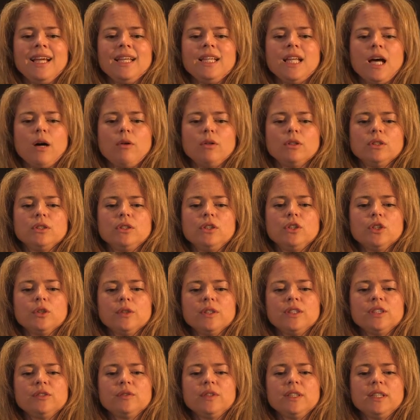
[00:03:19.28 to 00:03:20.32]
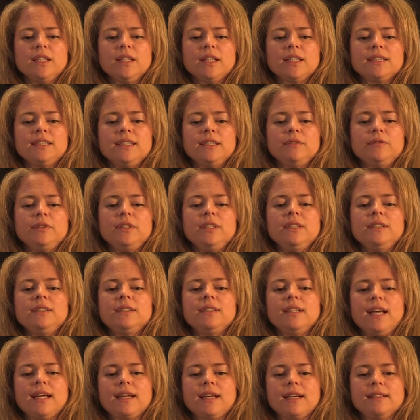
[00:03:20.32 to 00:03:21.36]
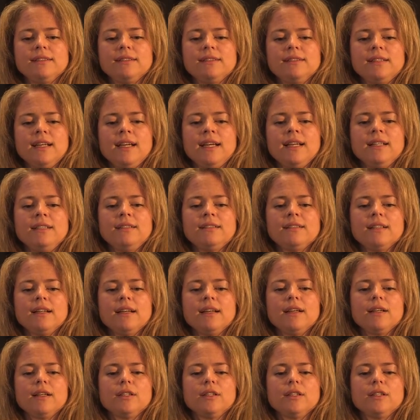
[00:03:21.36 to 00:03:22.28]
Now on current activities, like I said,